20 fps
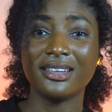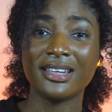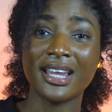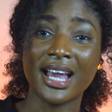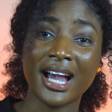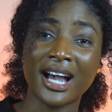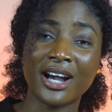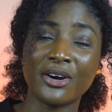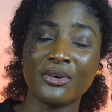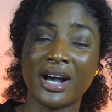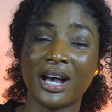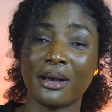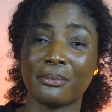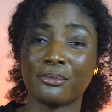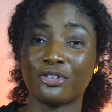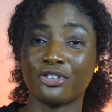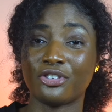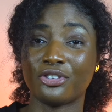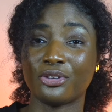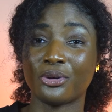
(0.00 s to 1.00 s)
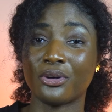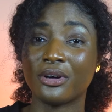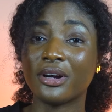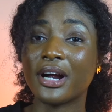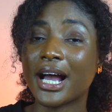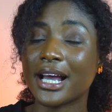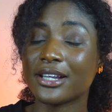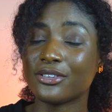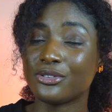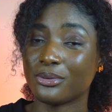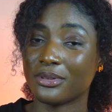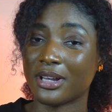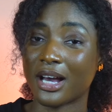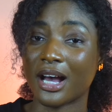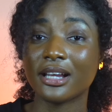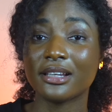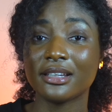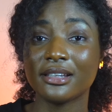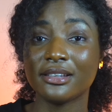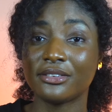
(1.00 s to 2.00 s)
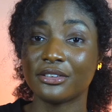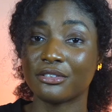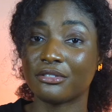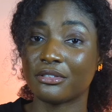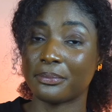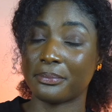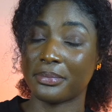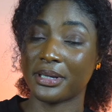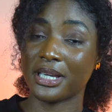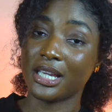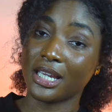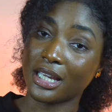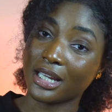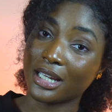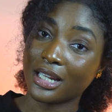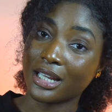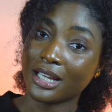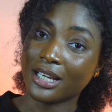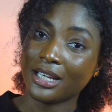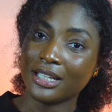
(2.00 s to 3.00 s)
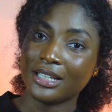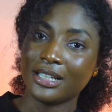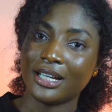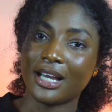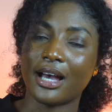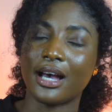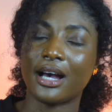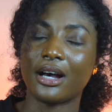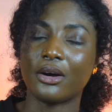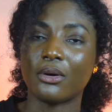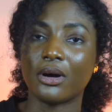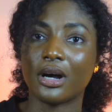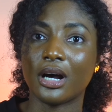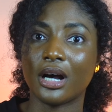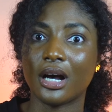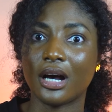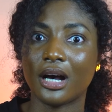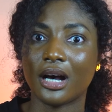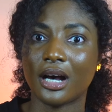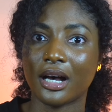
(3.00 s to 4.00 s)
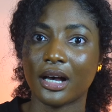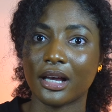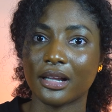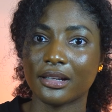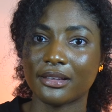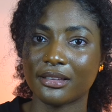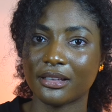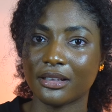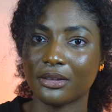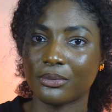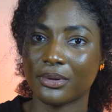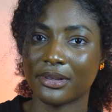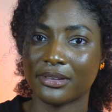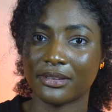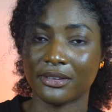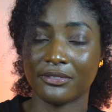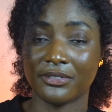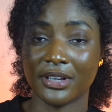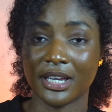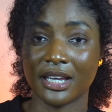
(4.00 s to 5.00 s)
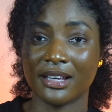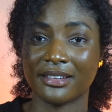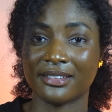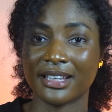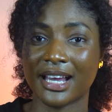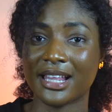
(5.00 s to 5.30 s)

Now, I'm sure I do not need to repeat how hot it was in Vegas.